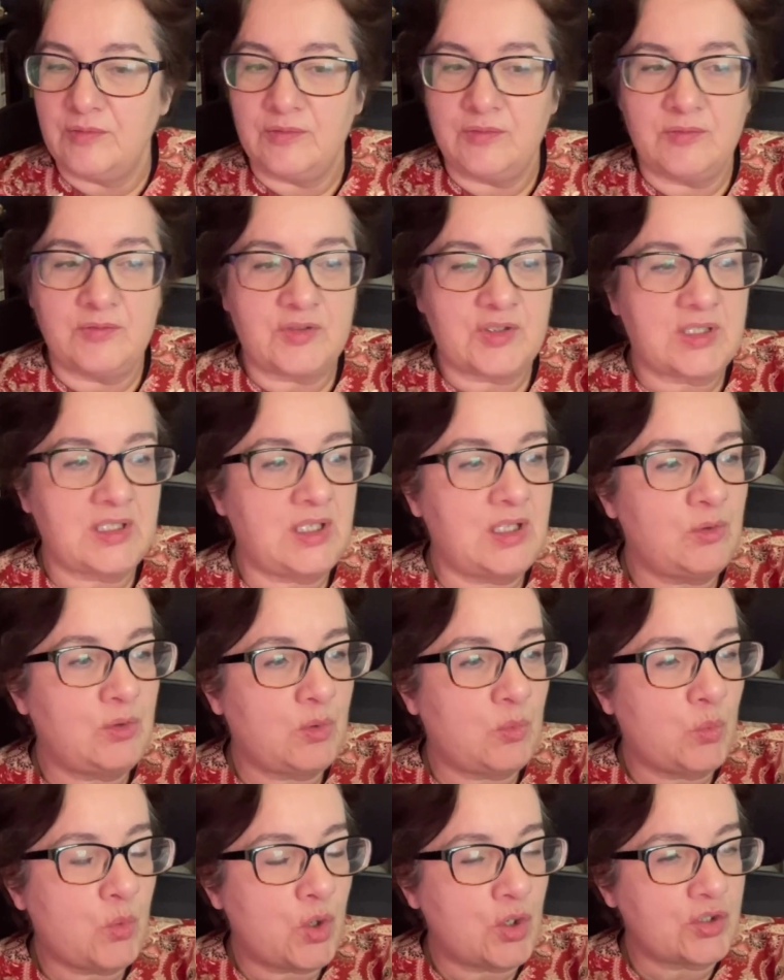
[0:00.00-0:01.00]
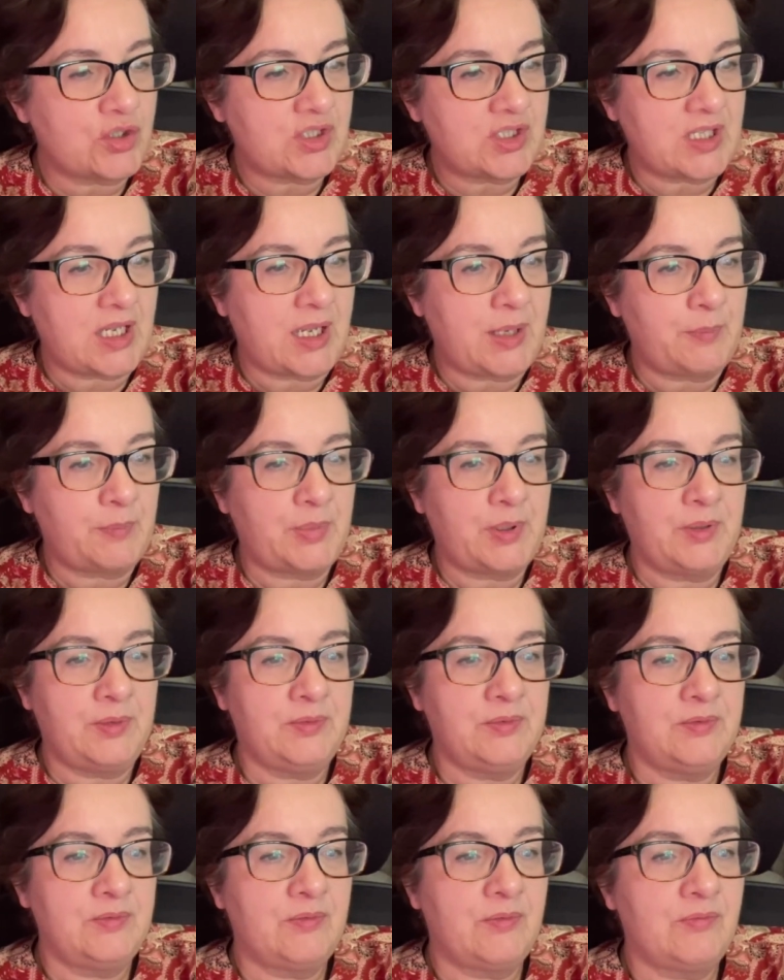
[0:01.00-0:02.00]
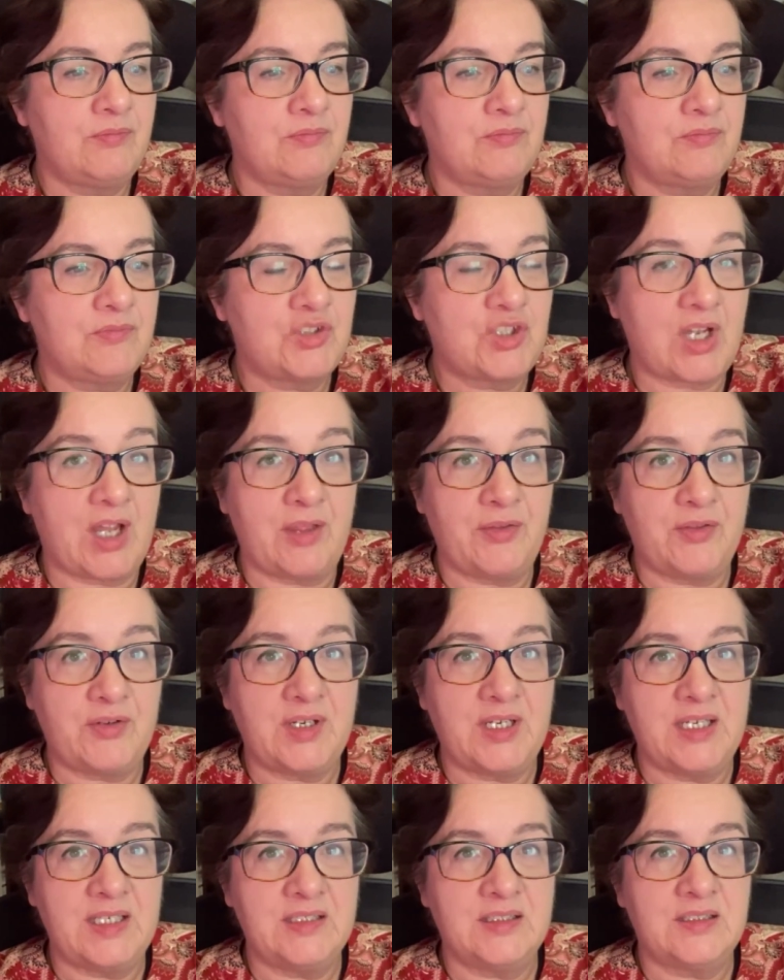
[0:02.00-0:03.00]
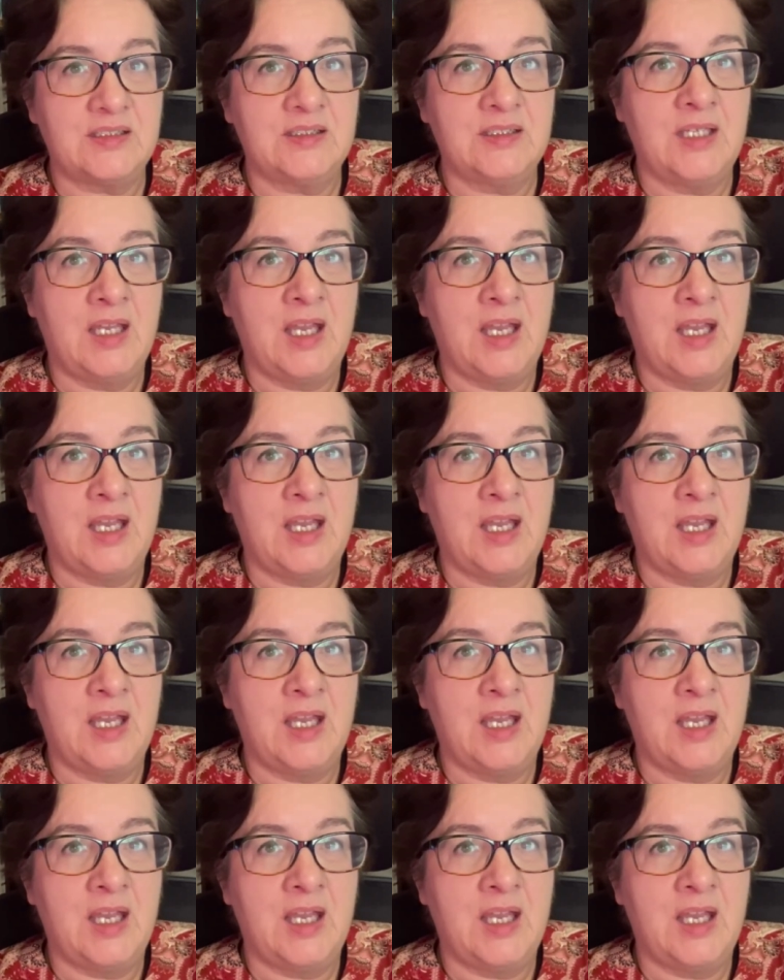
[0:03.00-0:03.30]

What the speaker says: there's little WhatsApp chat threads.